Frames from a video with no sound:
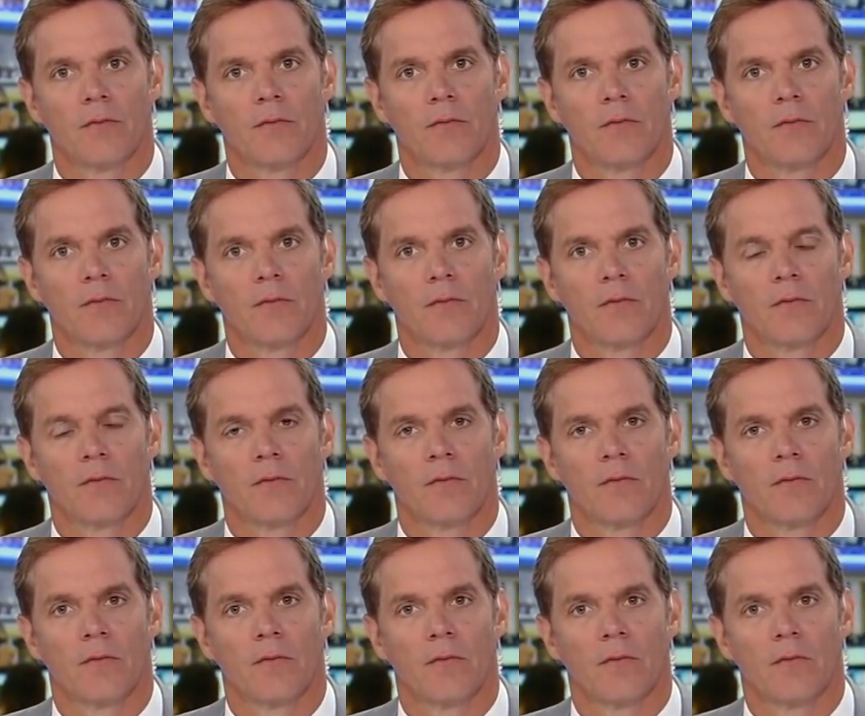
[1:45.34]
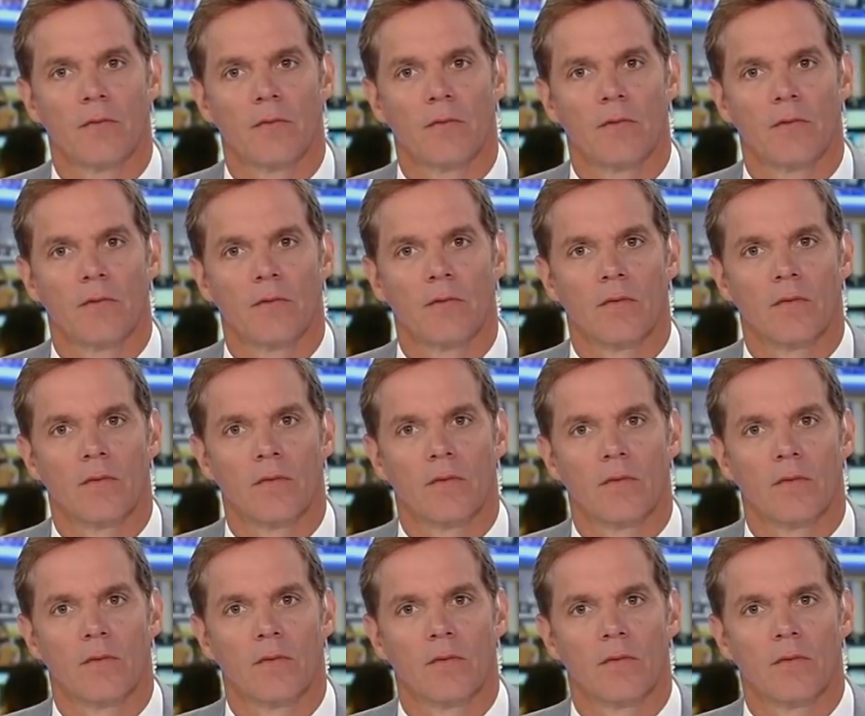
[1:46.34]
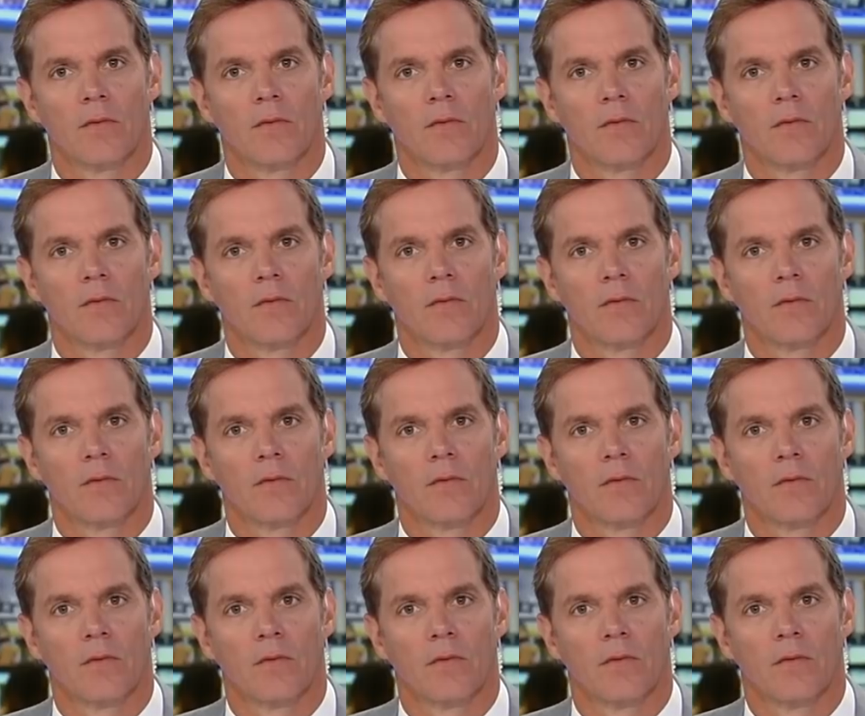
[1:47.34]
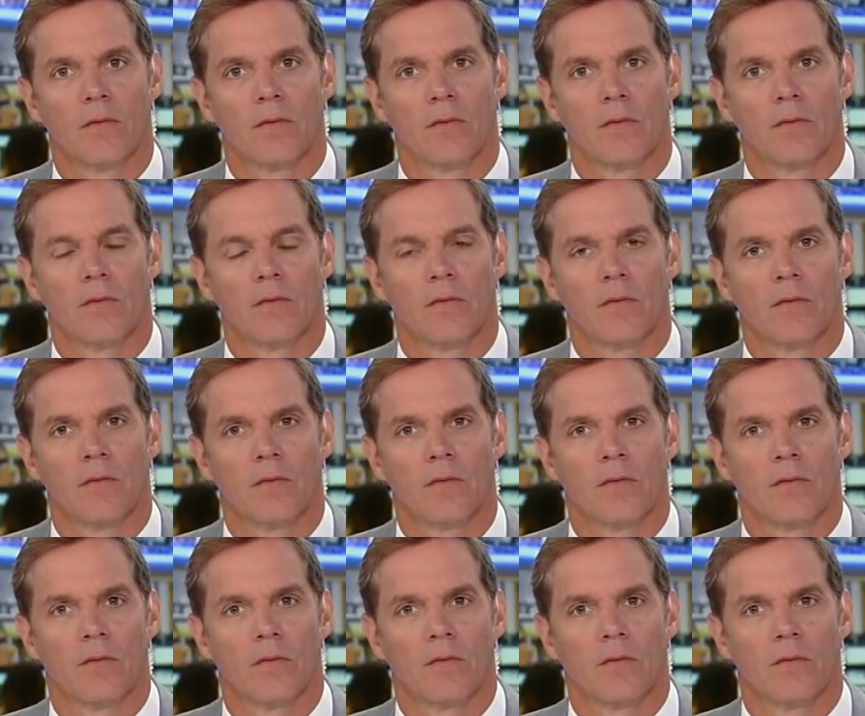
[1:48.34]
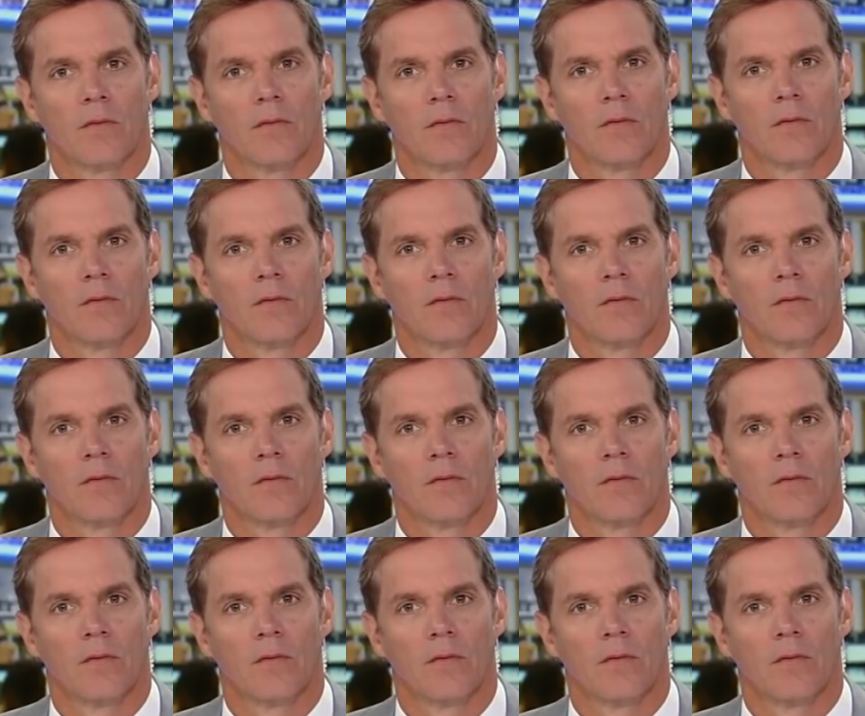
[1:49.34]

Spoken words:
(not speaking)